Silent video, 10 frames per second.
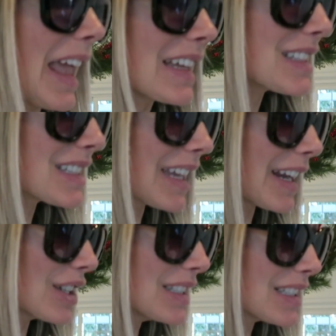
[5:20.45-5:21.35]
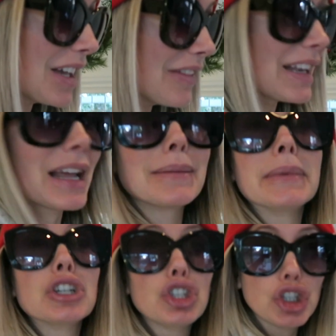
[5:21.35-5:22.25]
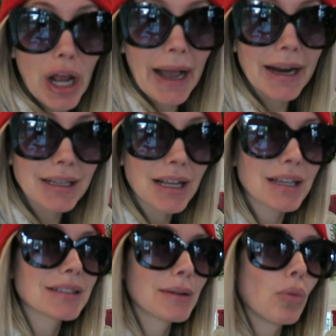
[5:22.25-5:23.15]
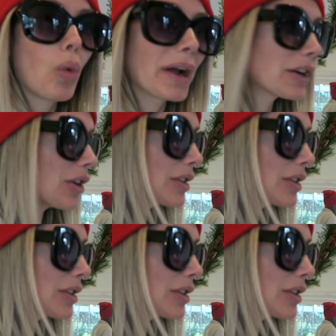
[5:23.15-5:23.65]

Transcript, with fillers: hands to carry stuff and I'm jacked guys. I'm wired